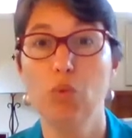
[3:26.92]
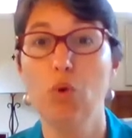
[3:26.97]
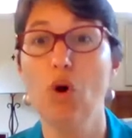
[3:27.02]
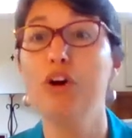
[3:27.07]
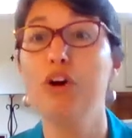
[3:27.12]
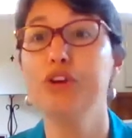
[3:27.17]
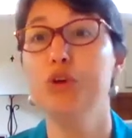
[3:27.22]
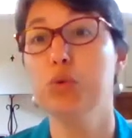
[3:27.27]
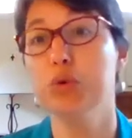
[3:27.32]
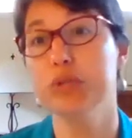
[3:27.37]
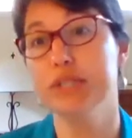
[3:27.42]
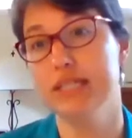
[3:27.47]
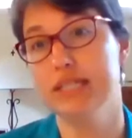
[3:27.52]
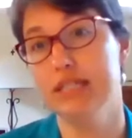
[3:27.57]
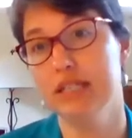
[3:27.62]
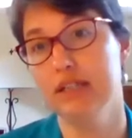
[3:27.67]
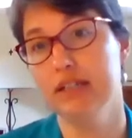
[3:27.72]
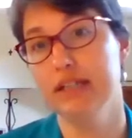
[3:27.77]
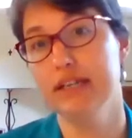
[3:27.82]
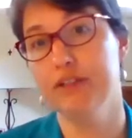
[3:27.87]
while you were
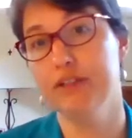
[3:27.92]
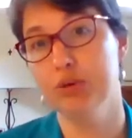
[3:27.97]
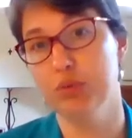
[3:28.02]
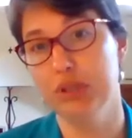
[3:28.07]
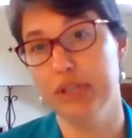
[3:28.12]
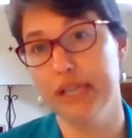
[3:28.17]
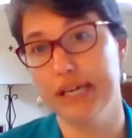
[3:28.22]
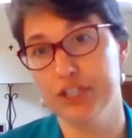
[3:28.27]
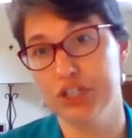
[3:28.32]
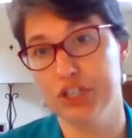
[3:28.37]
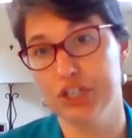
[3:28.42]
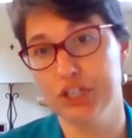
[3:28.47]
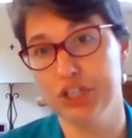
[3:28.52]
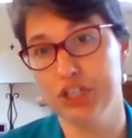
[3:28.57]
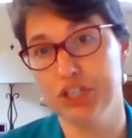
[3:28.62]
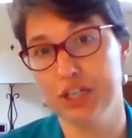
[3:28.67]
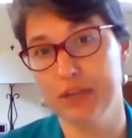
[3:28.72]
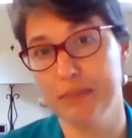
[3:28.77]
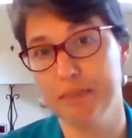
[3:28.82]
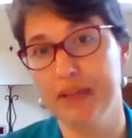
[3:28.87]
still in the
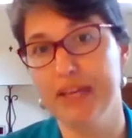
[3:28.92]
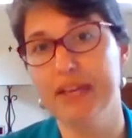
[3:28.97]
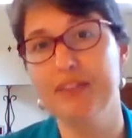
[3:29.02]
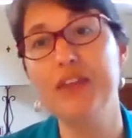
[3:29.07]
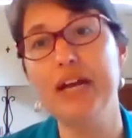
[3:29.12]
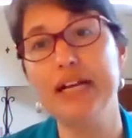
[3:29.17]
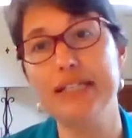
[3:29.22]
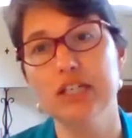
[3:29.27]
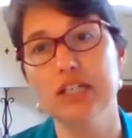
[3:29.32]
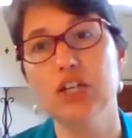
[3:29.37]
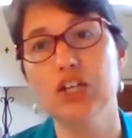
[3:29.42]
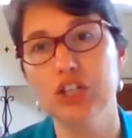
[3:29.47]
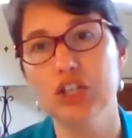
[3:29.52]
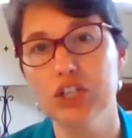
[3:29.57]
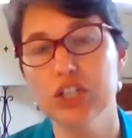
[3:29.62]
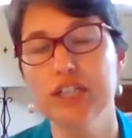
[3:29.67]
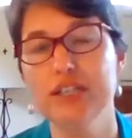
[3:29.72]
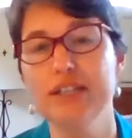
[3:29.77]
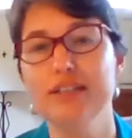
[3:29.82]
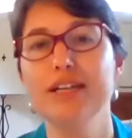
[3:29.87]
relationship. Like, that's a
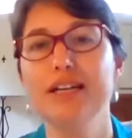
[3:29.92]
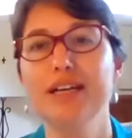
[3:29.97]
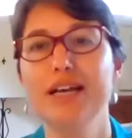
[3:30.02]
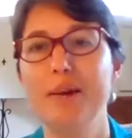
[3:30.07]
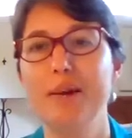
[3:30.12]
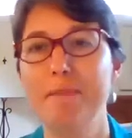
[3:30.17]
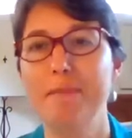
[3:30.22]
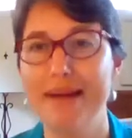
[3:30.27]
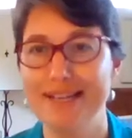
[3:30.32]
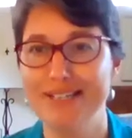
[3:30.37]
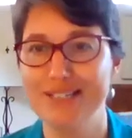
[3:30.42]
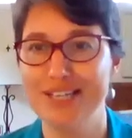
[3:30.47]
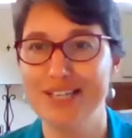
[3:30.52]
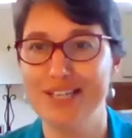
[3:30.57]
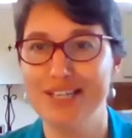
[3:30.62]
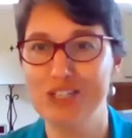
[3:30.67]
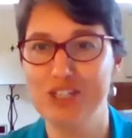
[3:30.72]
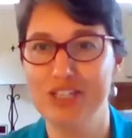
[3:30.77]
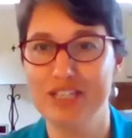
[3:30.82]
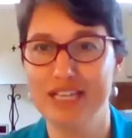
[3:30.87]
good
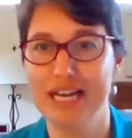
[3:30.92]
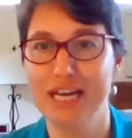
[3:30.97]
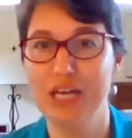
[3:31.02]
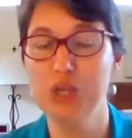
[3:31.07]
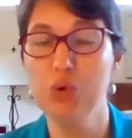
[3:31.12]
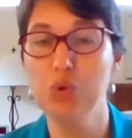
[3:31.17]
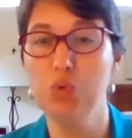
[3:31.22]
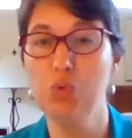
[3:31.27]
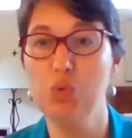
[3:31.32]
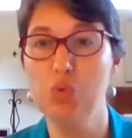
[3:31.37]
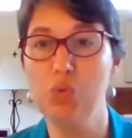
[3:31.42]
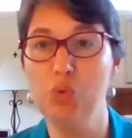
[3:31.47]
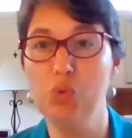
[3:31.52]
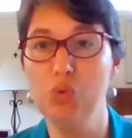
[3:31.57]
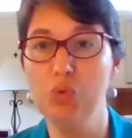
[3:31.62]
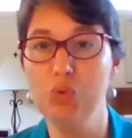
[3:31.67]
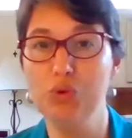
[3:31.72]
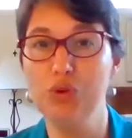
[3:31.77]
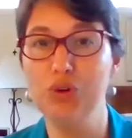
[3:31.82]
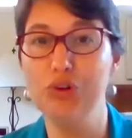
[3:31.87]
message, that
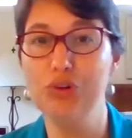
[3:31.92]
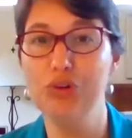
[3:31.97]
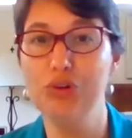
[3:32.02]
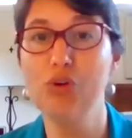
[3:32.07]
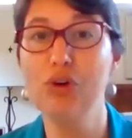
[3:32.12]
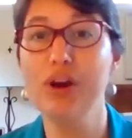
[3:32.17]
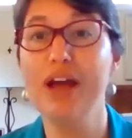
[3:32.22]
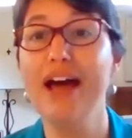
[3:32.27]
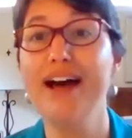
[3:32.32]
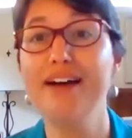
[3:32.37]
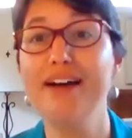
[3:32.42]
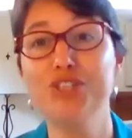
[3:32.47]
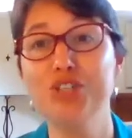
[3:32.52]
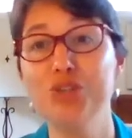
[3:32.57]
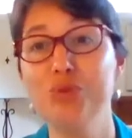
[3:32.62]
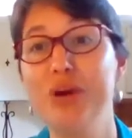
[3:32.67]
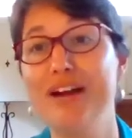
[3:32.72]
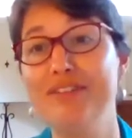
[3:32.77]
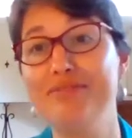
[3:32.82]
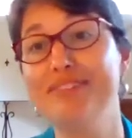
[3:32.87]
you don't have
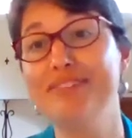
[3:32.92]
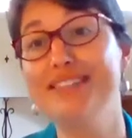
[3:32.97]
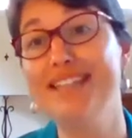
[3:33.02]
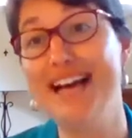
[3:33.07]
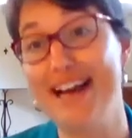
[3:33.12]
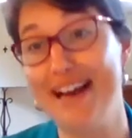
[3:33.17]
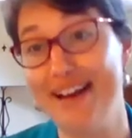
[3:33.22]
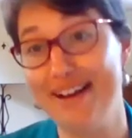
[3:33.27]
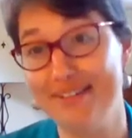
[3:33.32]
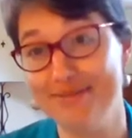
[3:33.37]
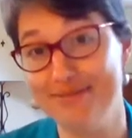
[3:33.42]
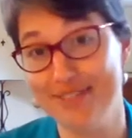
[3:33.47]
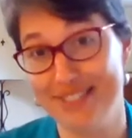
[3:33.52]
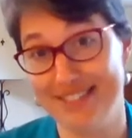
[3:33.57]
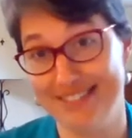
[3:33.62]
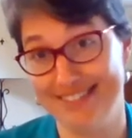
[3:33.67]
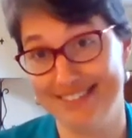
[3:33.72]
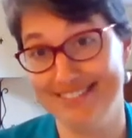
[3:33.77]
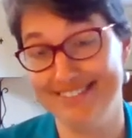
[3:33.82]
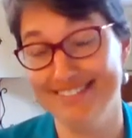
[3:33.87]
to have
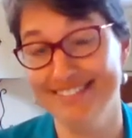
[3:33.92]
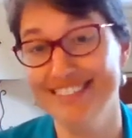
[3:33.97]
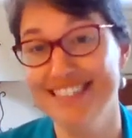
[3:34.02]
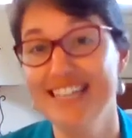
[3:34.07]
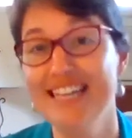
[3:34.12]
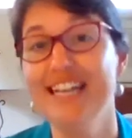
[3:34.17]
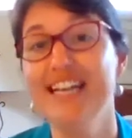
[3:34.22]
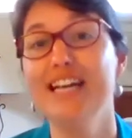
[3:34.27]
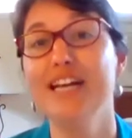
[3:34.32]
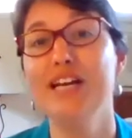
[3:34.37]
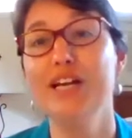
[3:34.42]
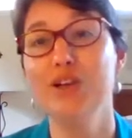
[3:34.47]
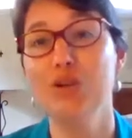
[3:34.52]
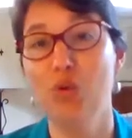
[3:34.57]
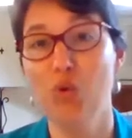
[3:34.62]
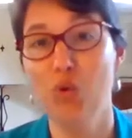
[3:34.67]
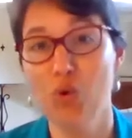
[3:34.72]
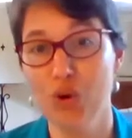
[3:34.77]
left in